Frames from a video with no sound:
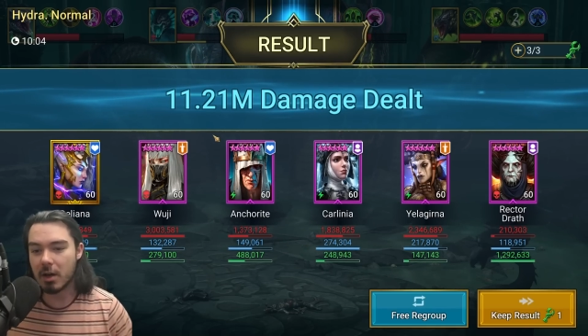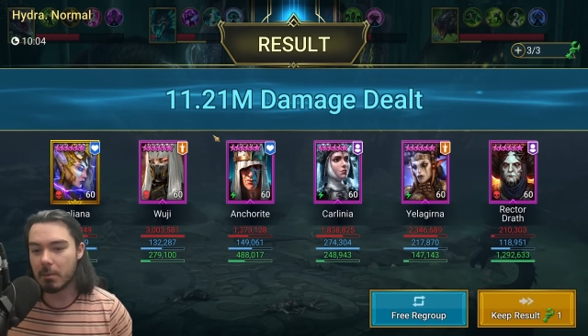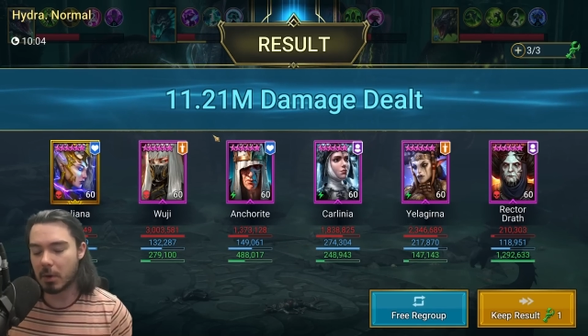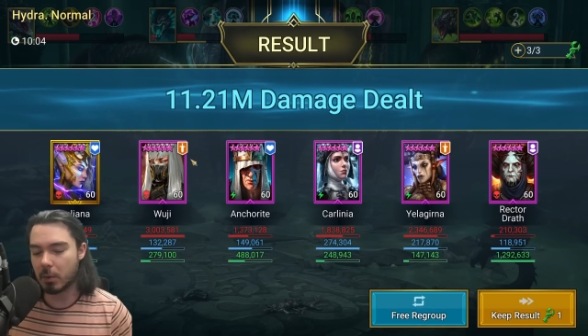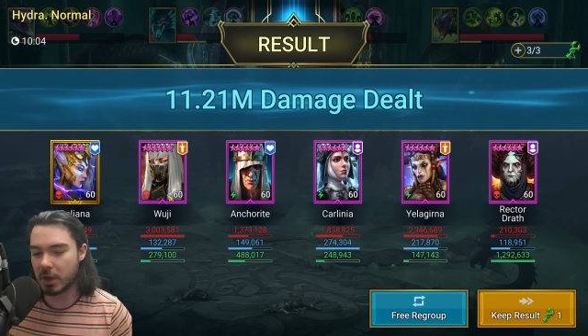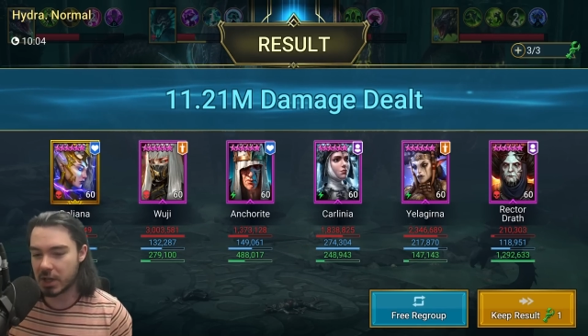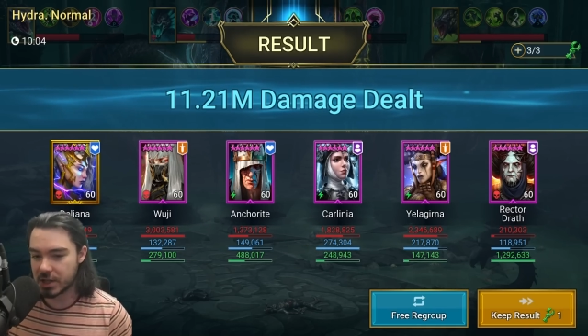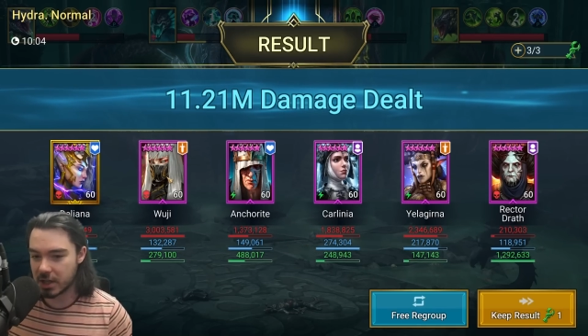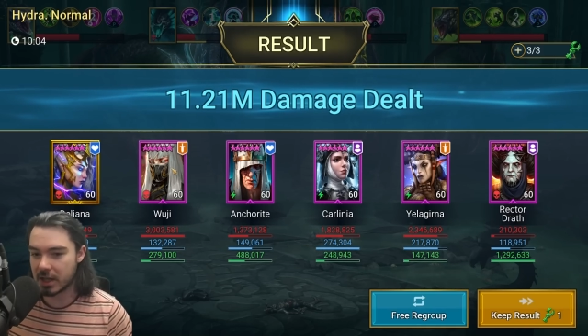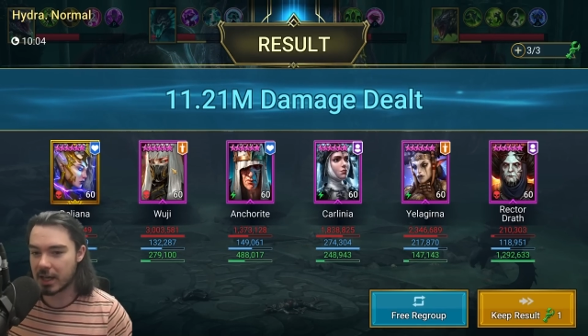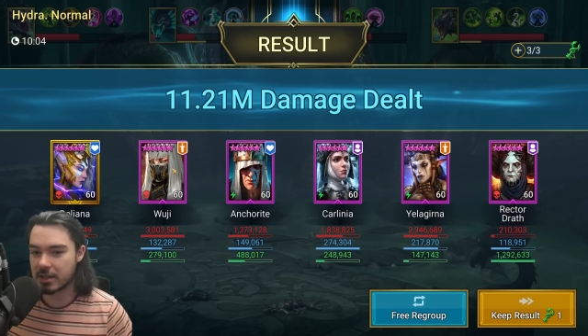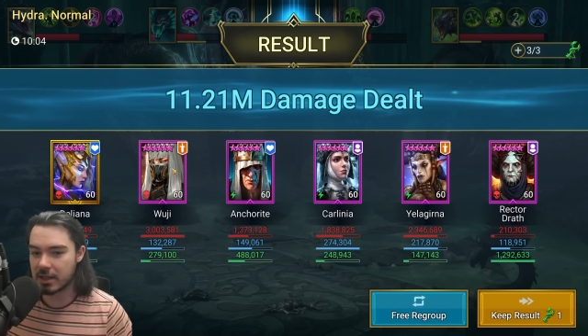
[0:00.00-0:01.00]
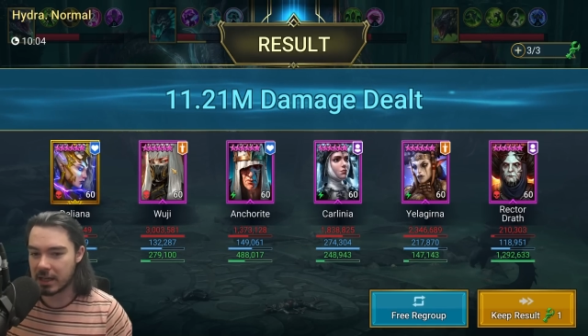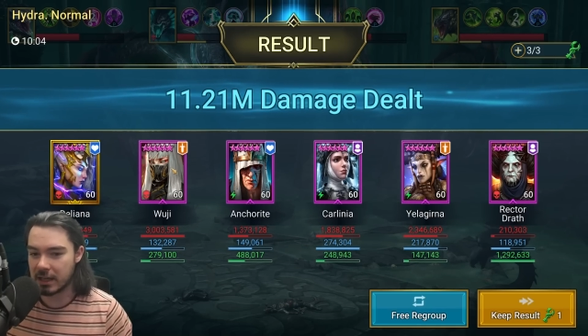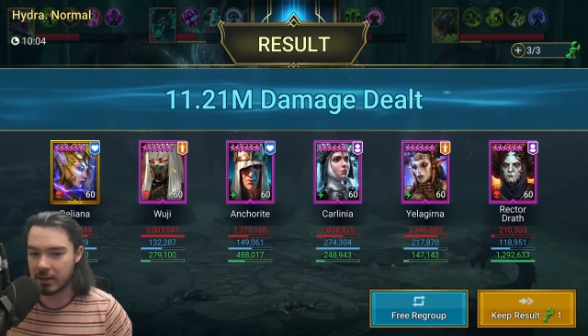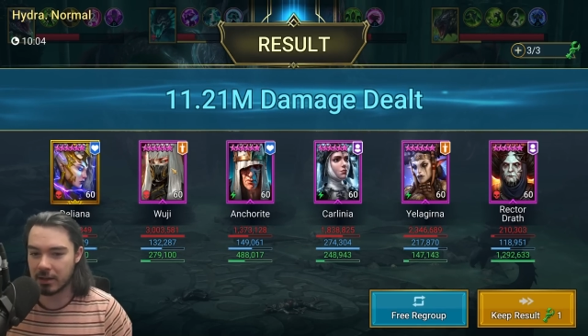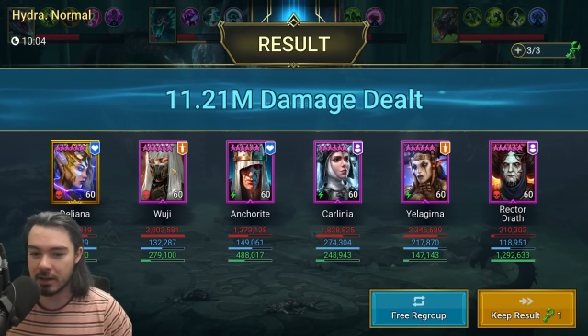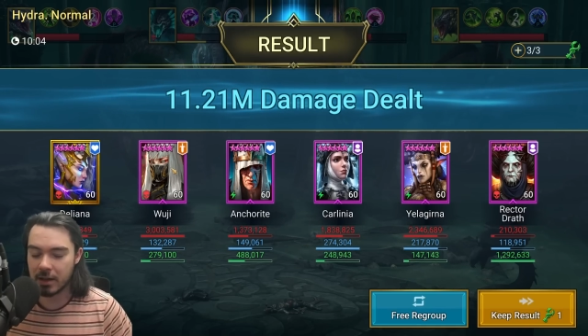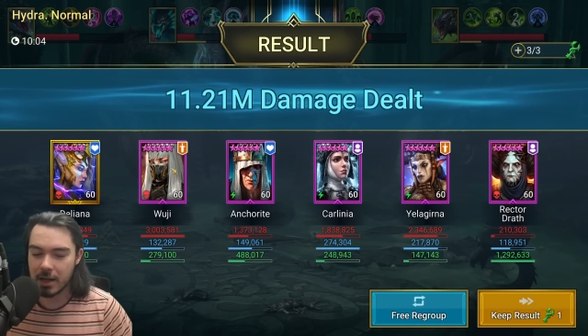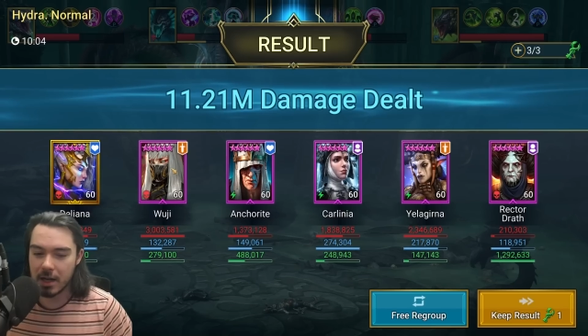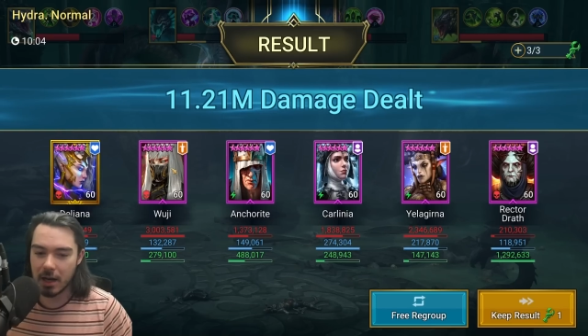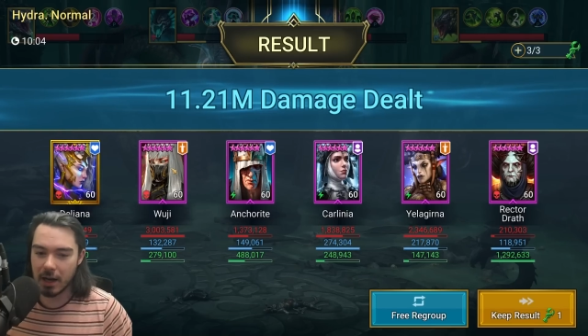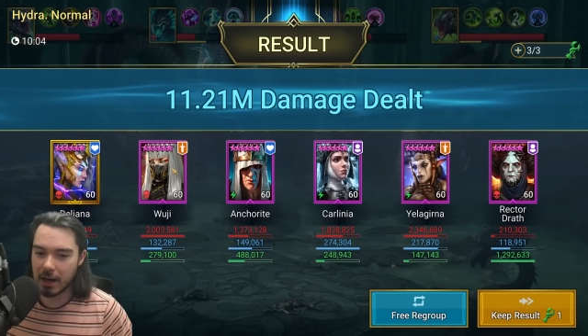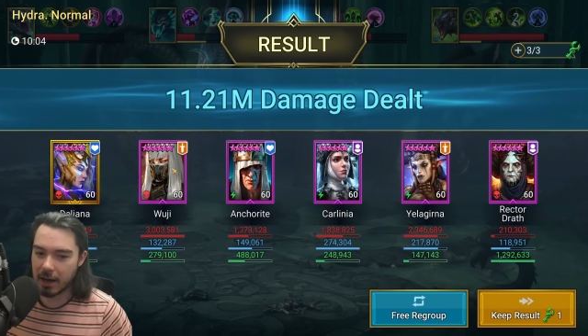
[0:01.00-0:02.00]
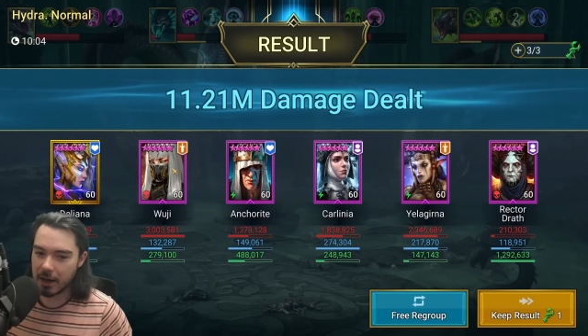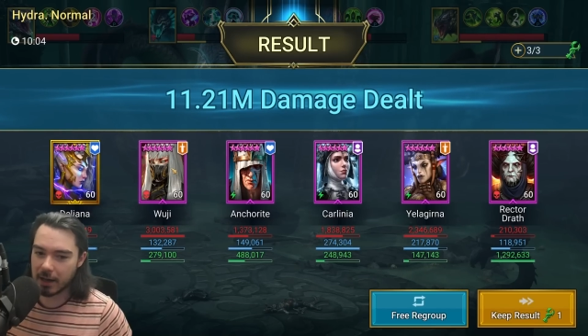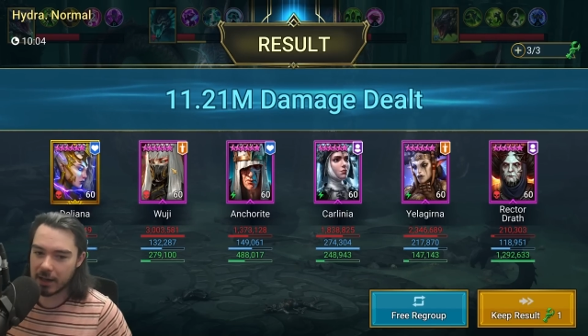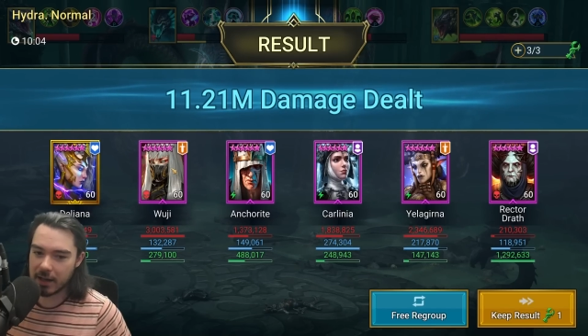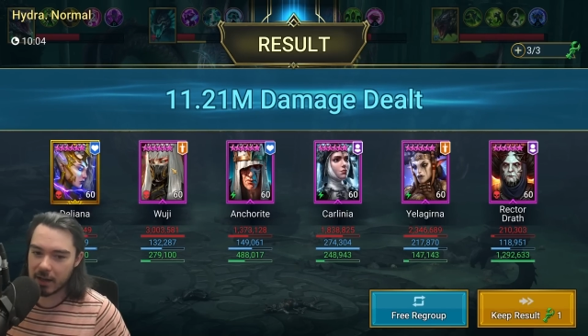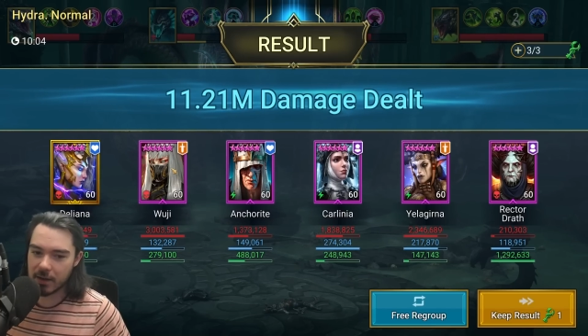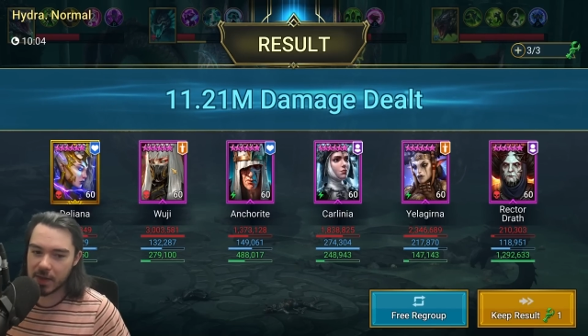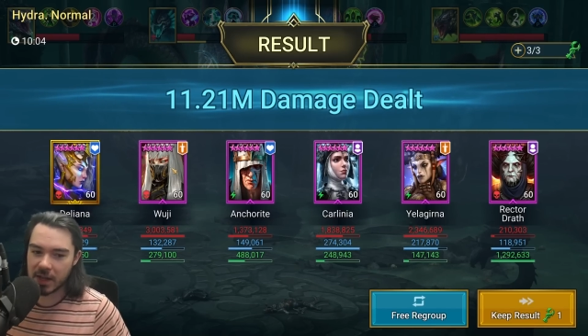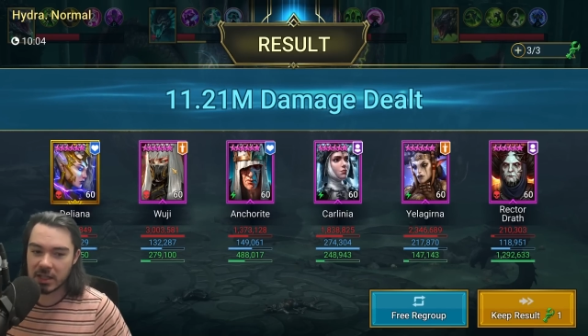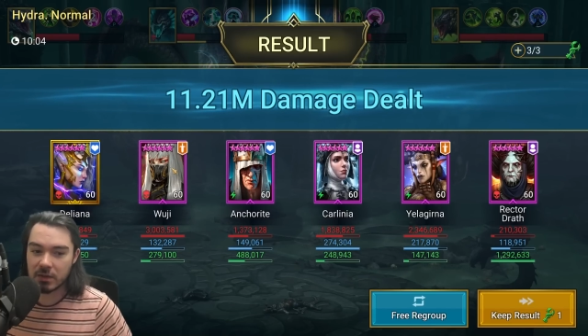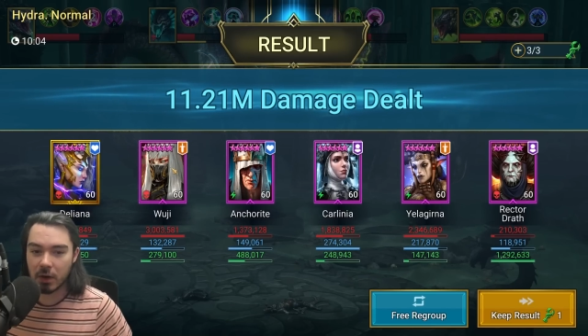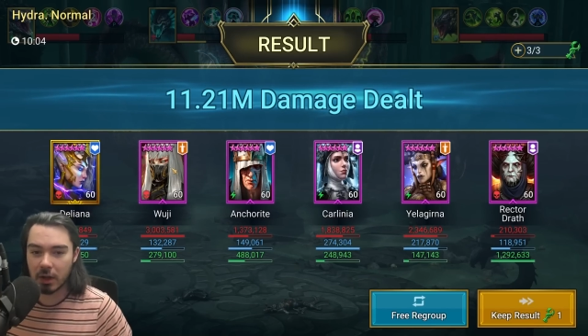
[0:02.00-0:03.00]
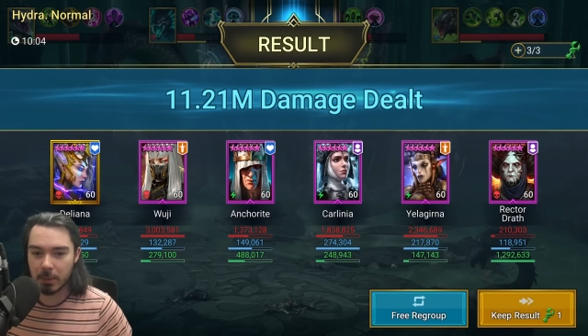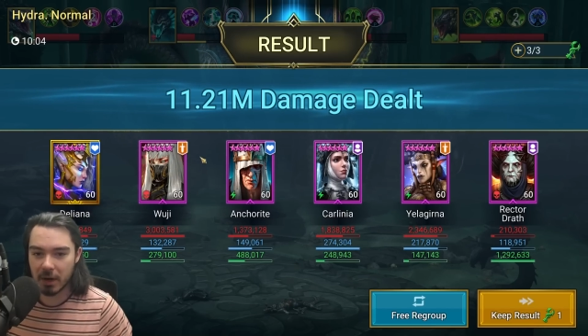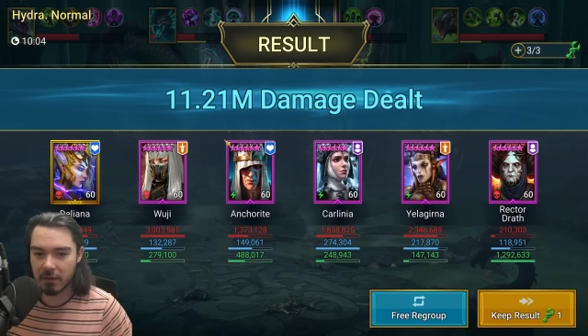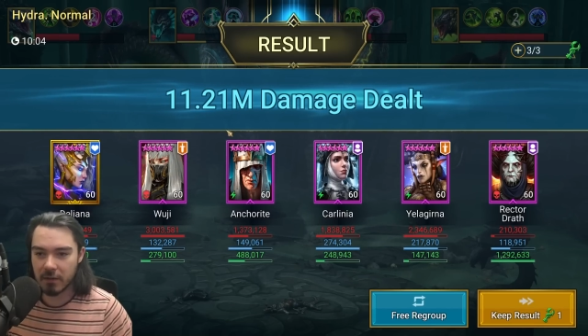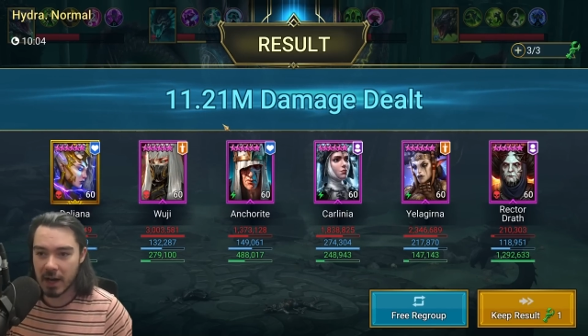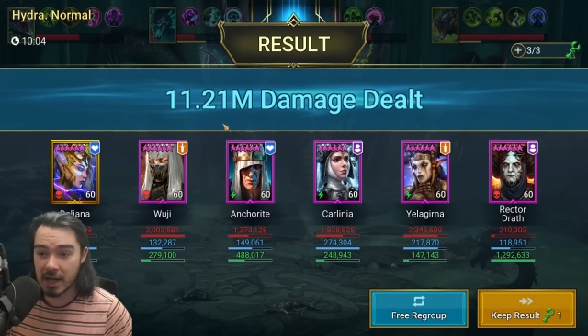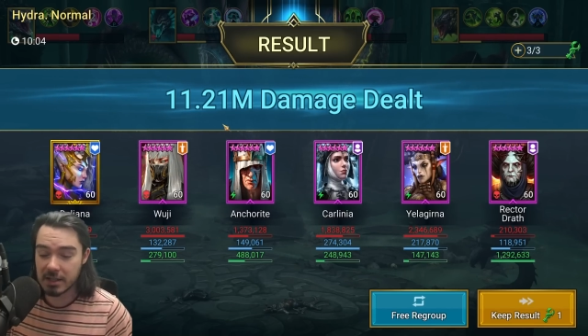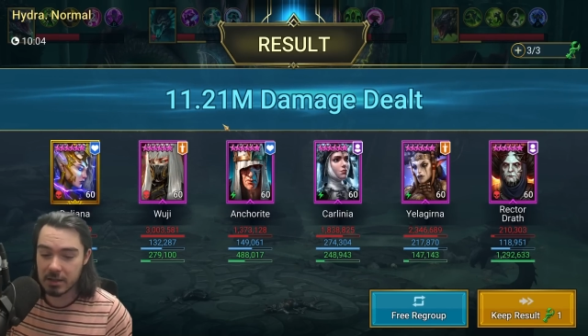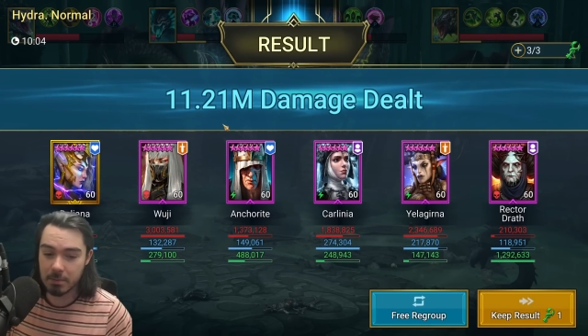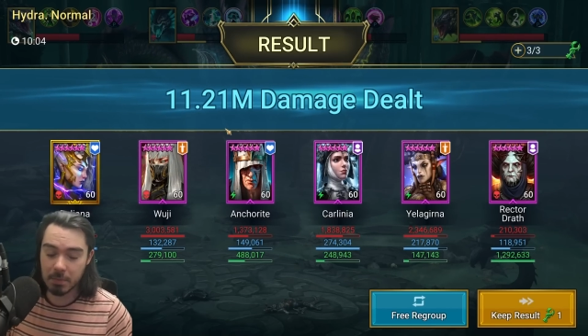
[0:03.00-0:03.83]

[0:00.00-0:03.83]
But when she gets eaten, uh, things fall apart fast.